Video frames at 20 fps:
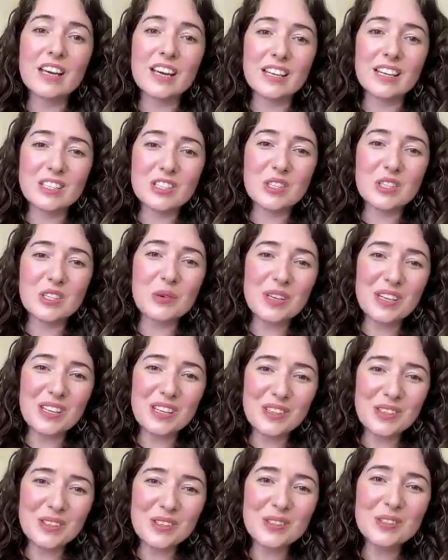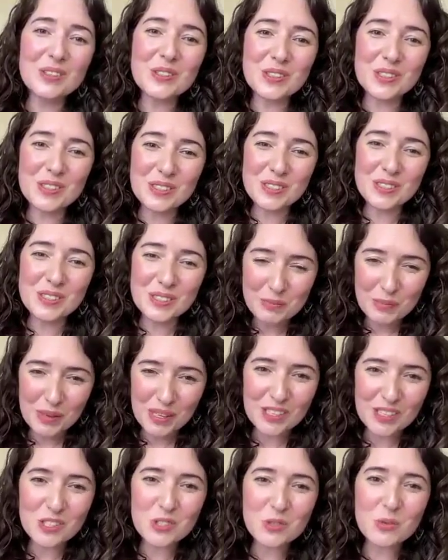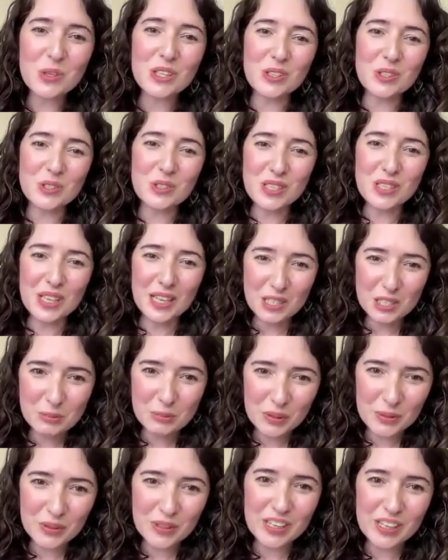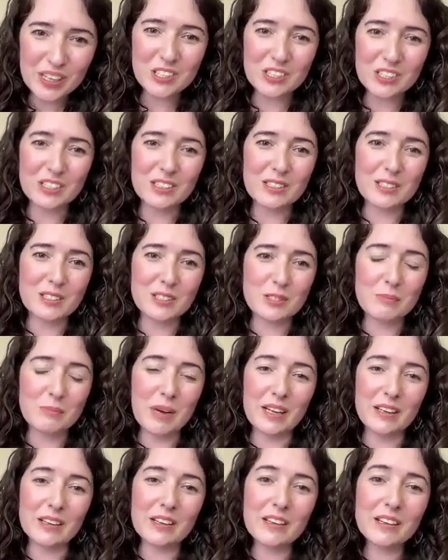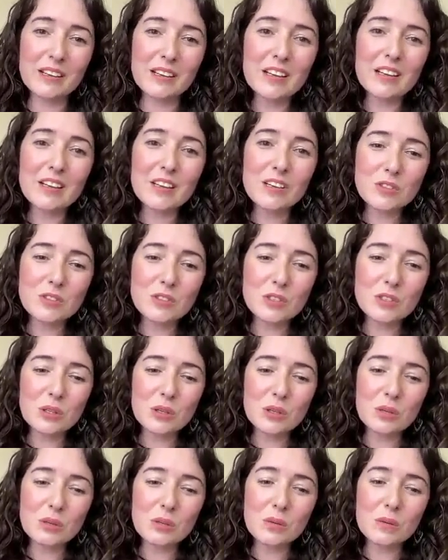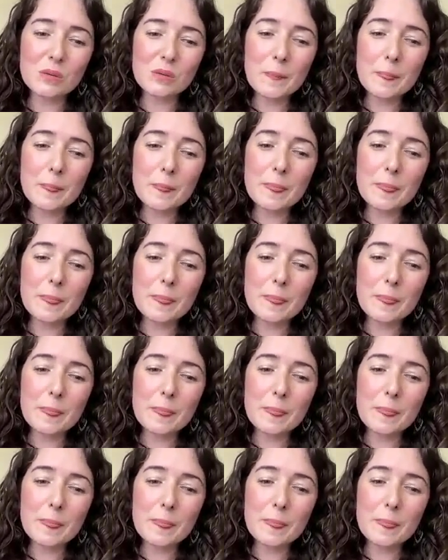And so we use speech, we use exploration in this manner to